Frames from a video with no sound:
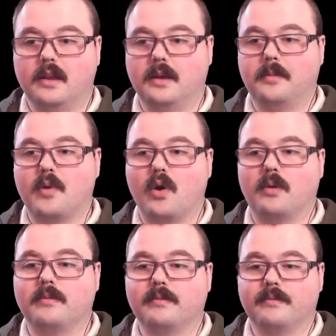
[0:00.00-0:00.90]
but
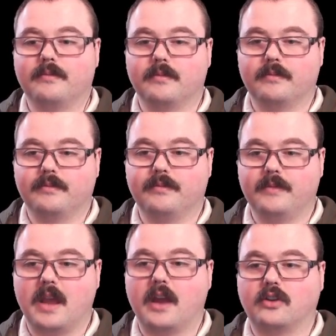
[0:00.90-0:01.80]

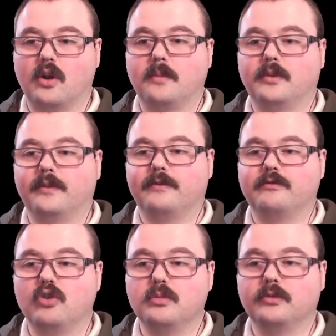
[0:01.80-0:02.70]
yeah, in terms of
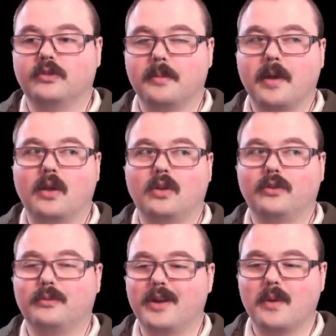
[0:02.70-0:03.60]
rooms to
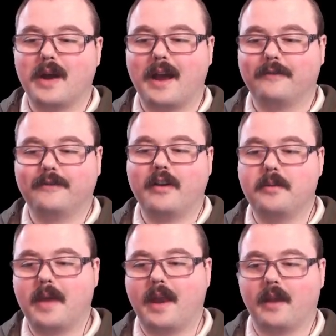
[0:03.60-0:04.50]
build, we don't have very
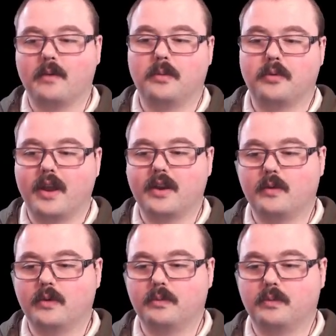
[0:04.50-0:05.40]
many. We'll probably end
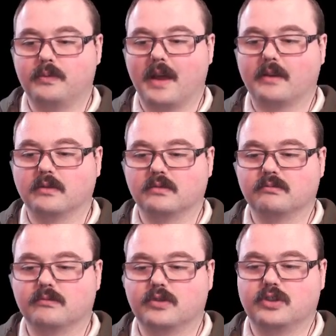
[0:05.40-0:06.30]
up with, like,
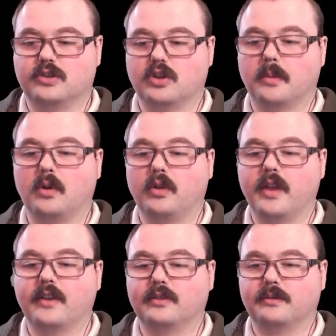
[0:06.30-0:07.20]
double
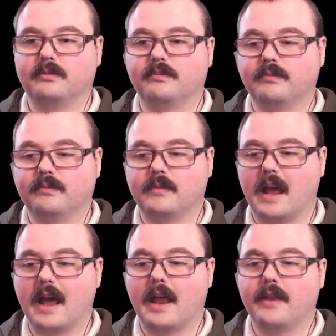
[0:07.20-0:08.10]
this,
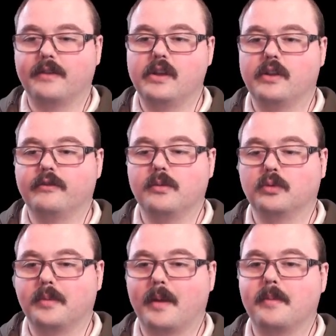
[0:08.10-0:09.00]
and the other rooms
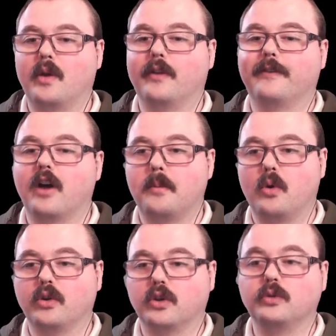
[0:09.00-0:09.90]
will be able to build a far
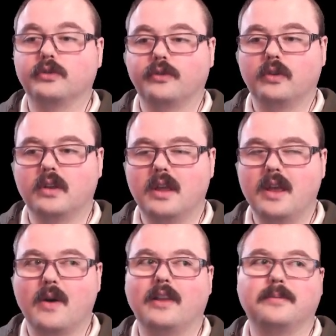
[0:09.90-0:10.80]
more useful.
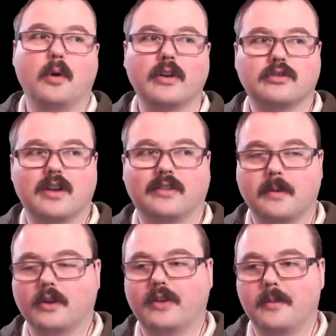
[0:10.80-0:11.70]
Well, at least more interesting. I'm not
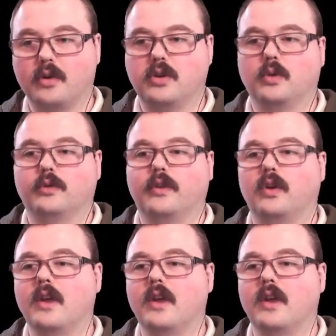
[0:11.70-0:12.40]
going to say more useful.